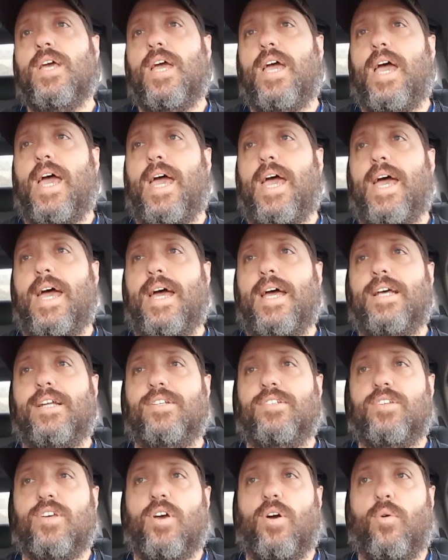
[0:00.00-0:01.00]

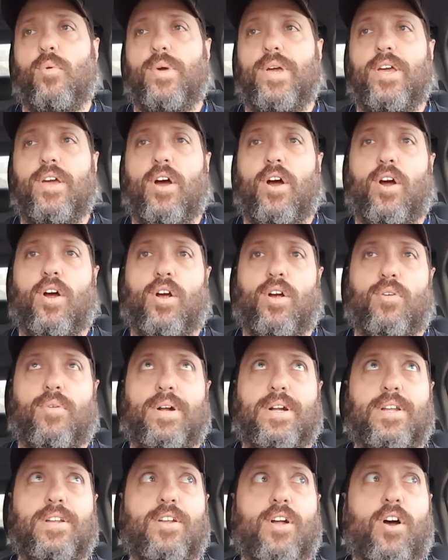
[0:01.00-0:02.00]
and we are
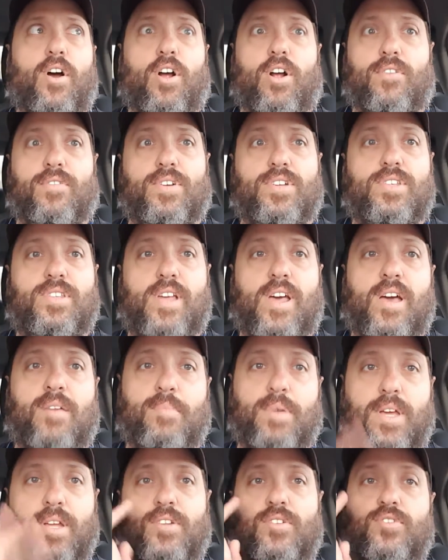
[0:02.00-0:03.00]
ready to harvest
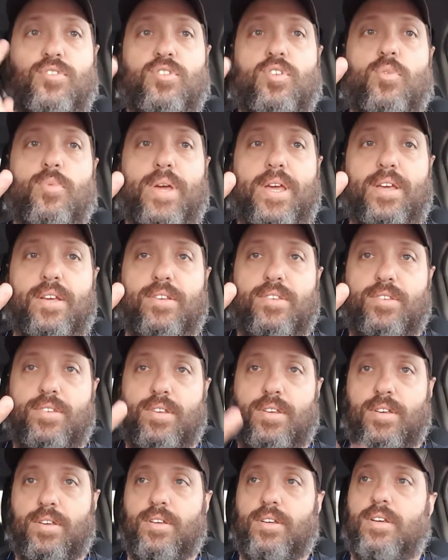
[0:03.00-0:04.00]
them in 2 weeks.